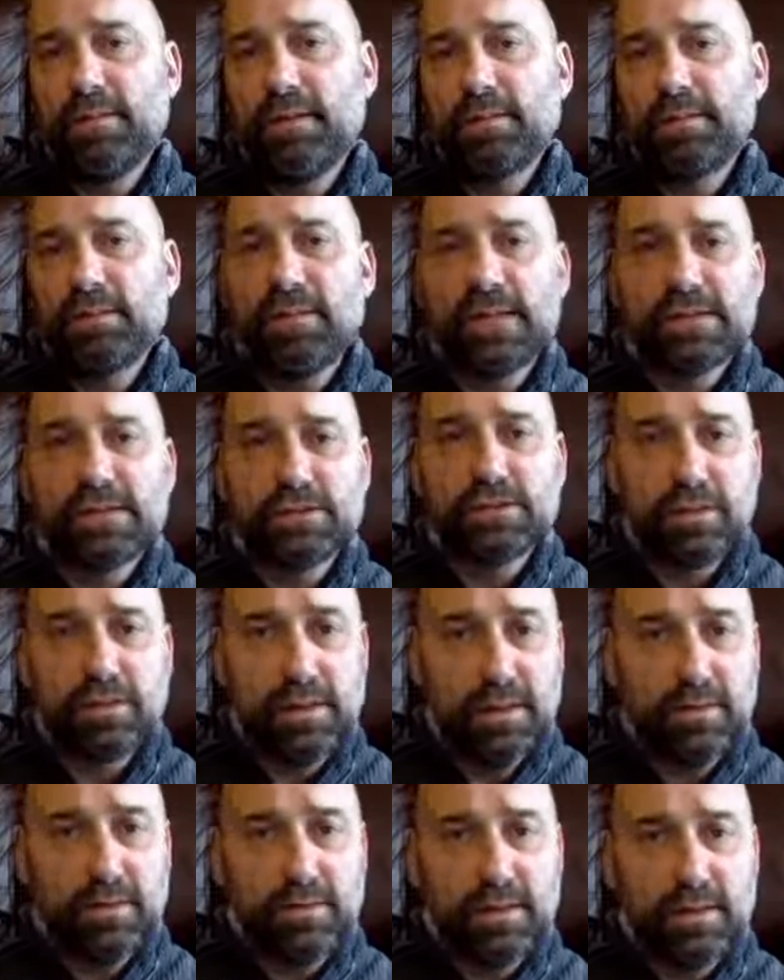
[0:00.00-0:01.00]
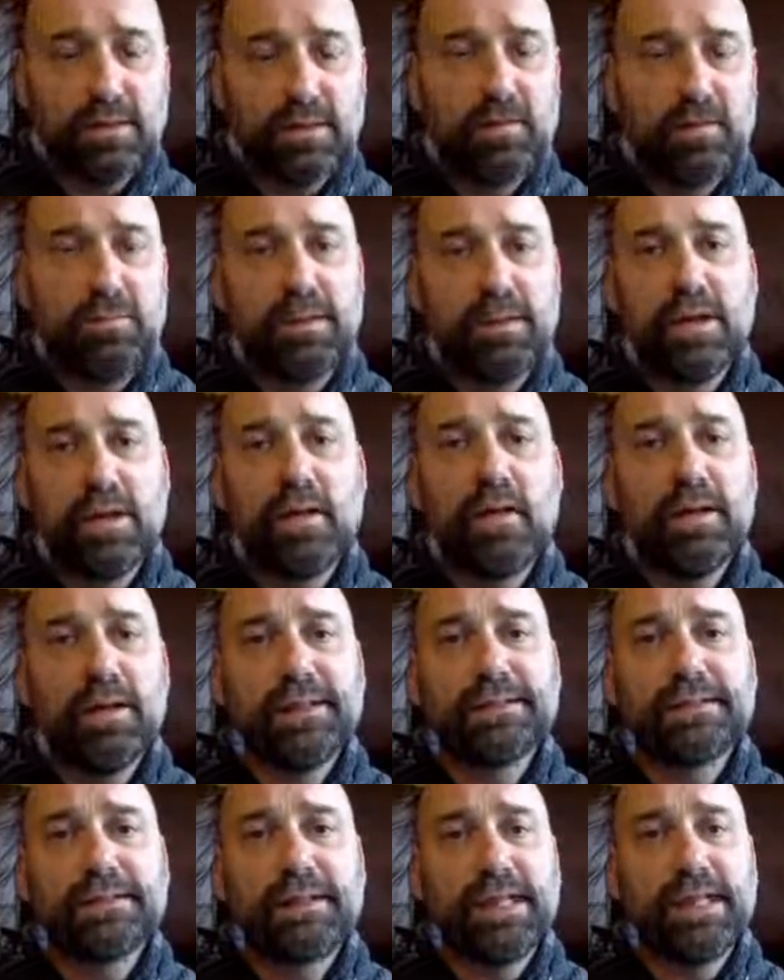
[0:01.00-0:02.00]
a director at a hypnotherapy college.